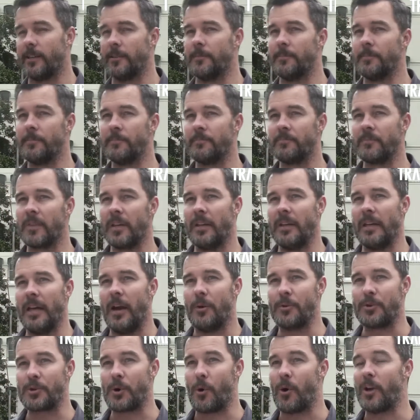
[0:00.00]
And
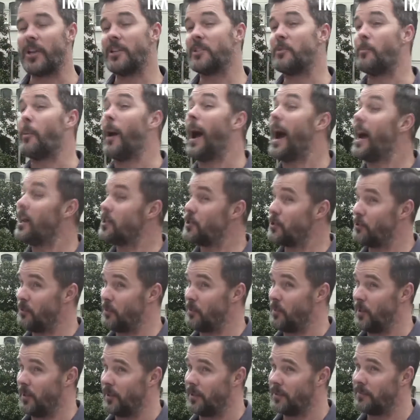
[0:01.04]
it was quite a departure for
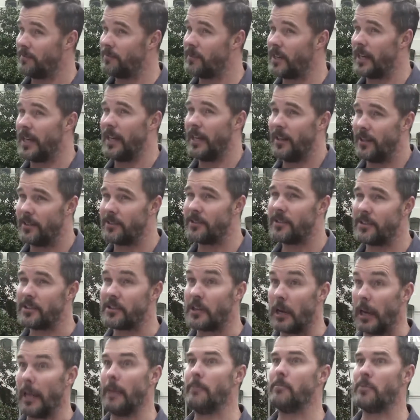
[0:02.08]
me to head into
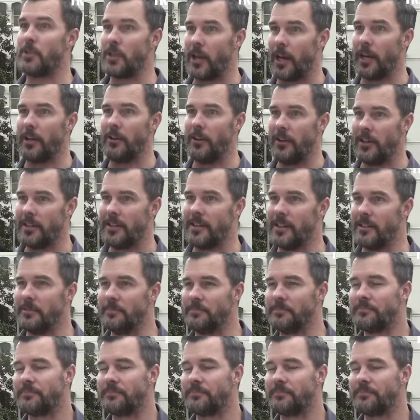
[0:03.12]
this lampshade idea.